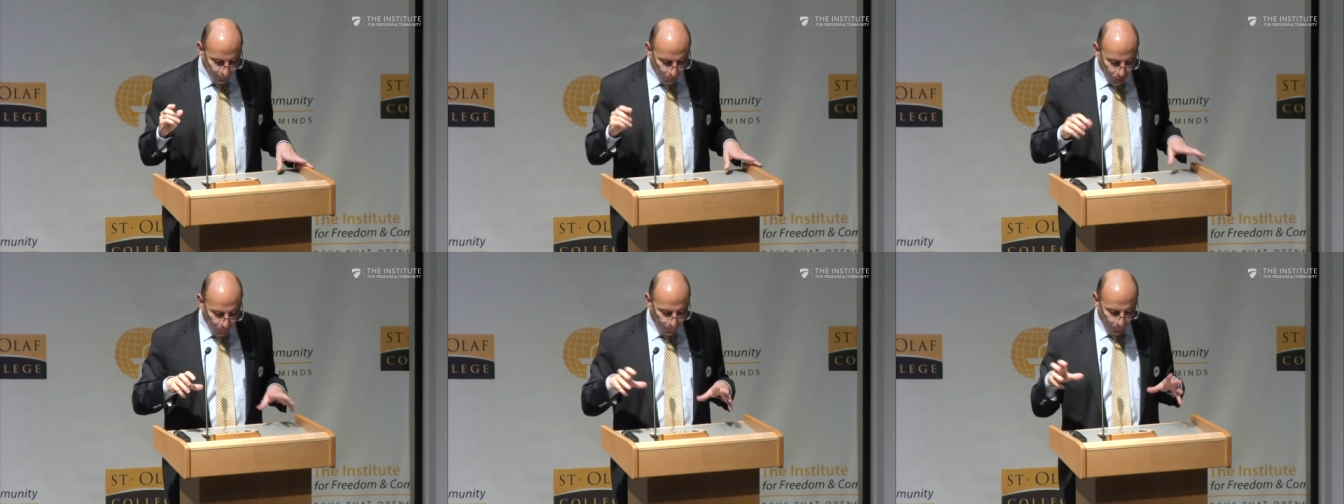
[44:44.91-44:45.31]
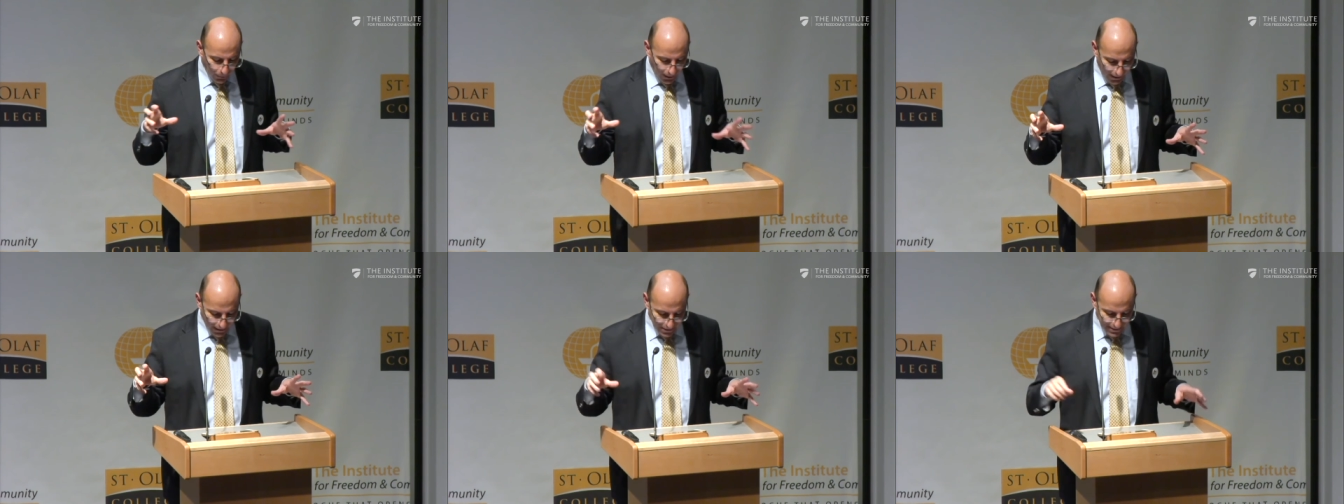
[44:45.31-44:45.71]

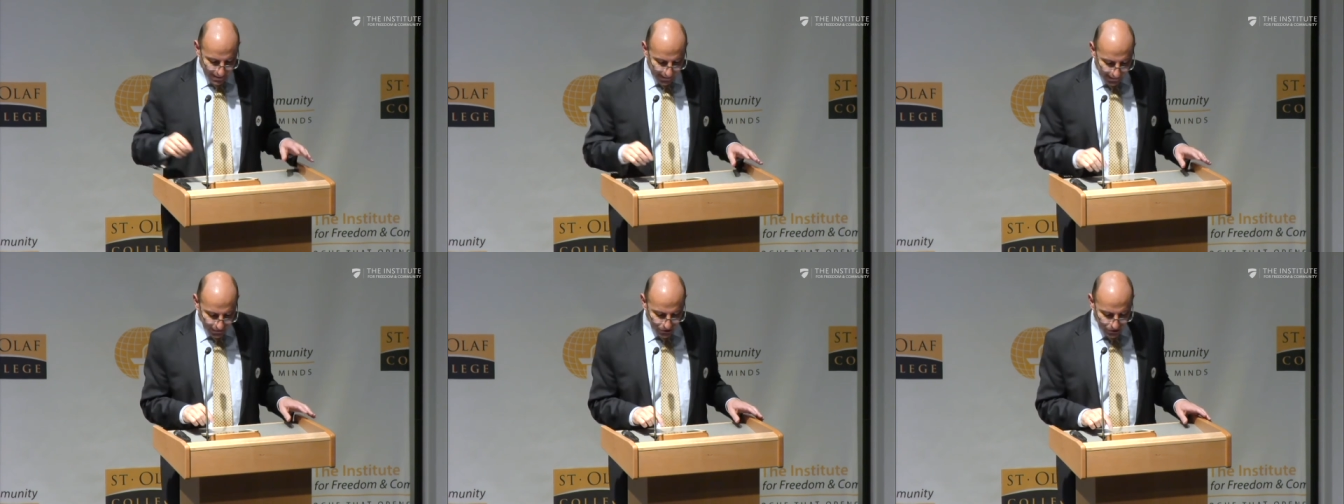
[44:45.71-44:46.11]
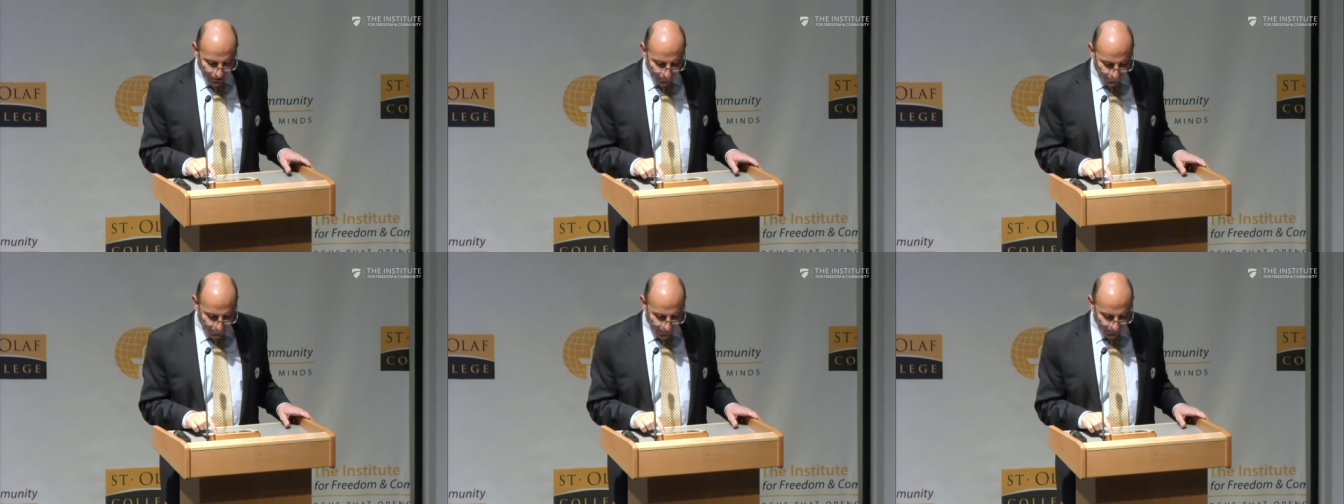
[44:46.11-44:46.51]
monopolize the
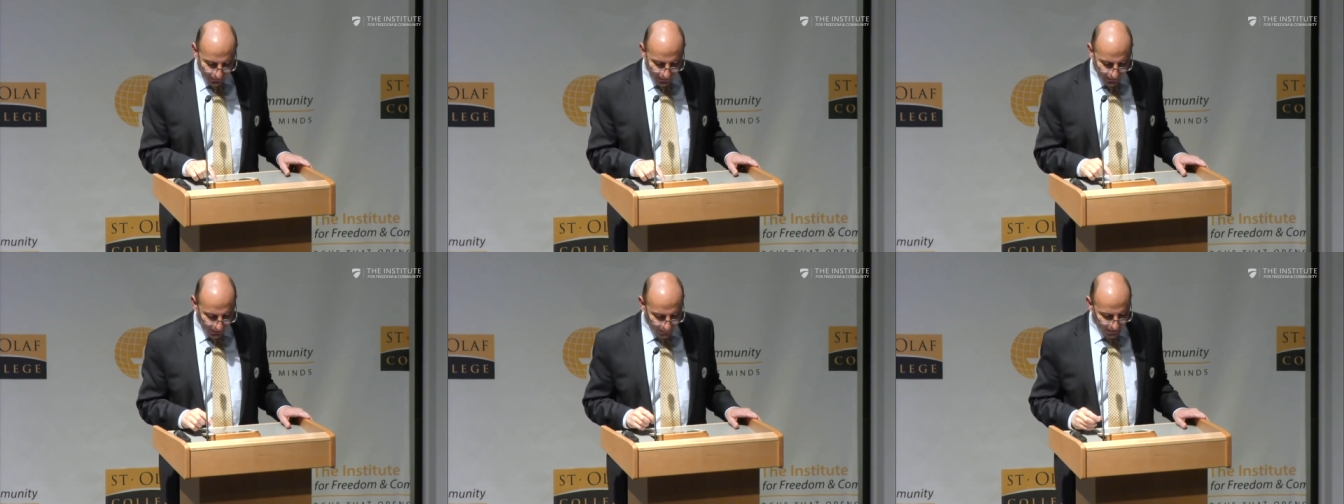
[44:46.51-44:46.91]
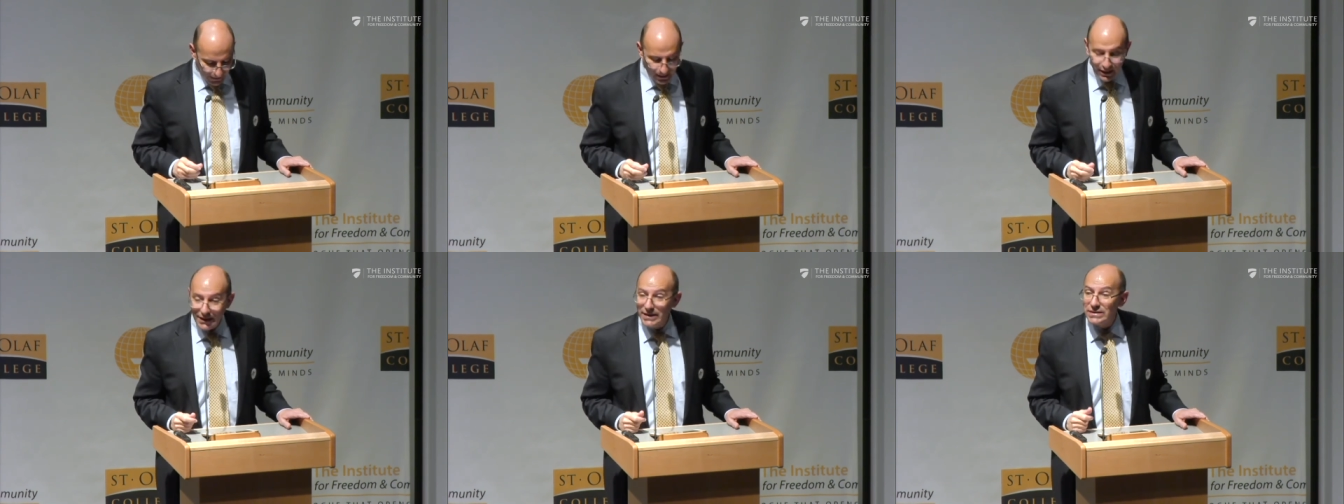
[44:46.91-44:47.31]
Christian faith in the
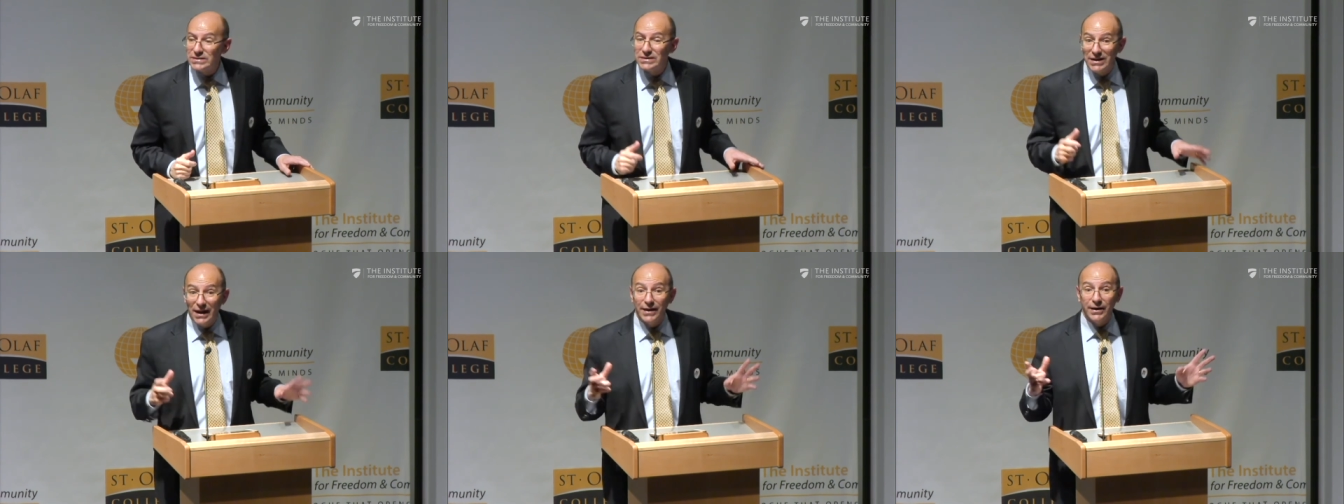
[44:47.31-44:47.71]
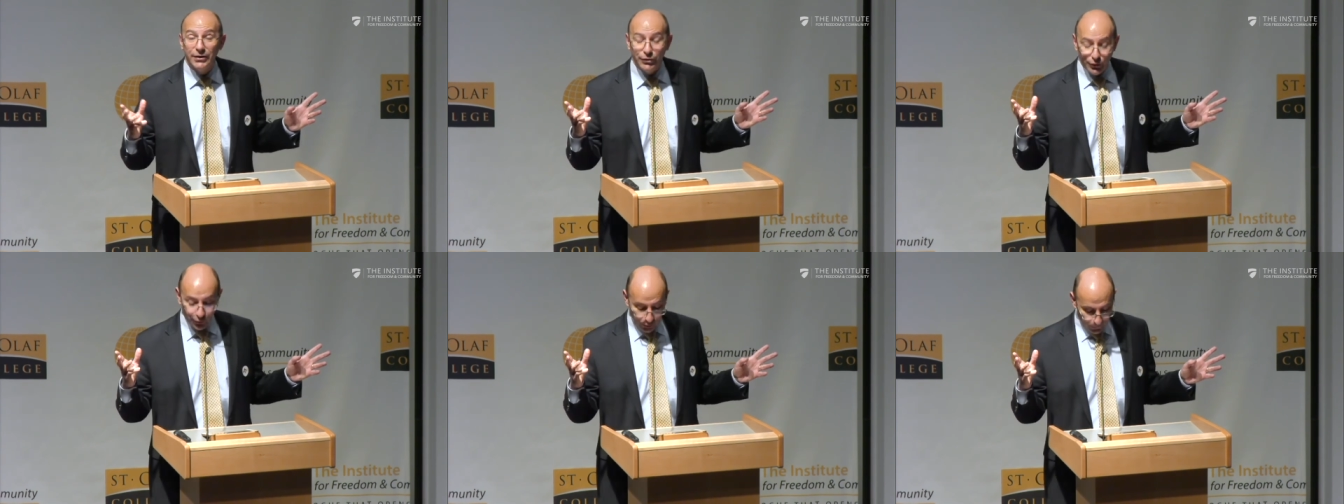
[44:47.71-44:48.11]
Middle East, like
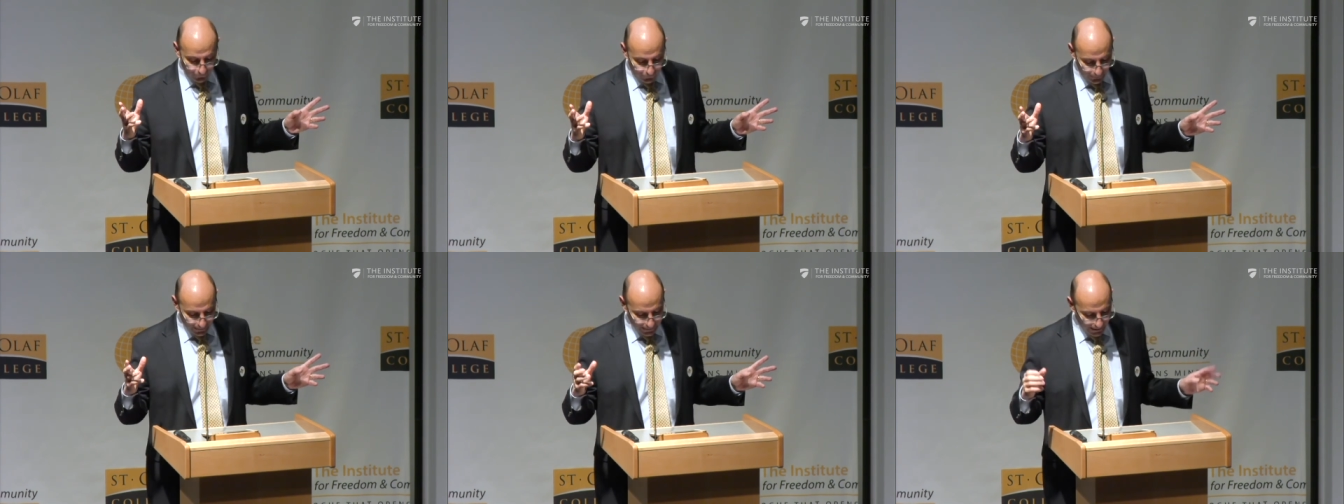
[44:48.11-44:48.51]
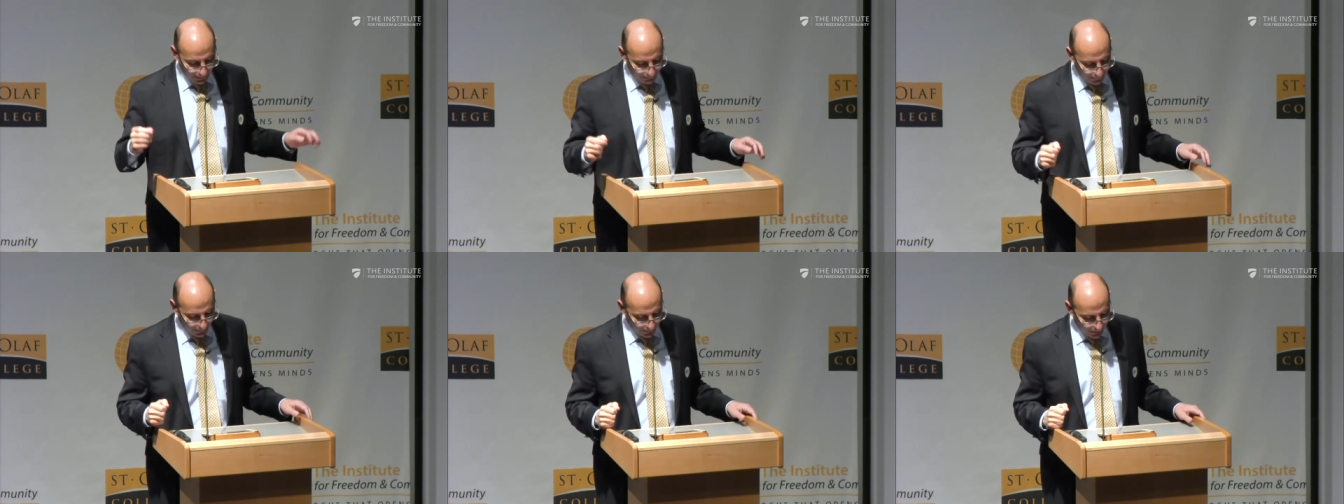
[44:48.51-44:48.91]
in Europe, for
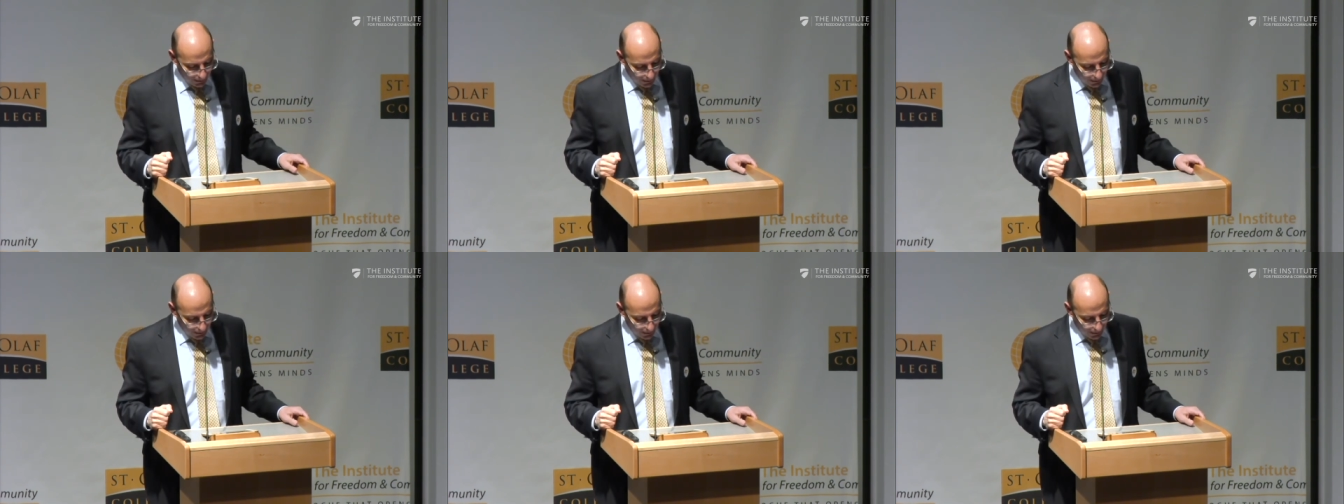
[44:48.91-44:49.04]
example,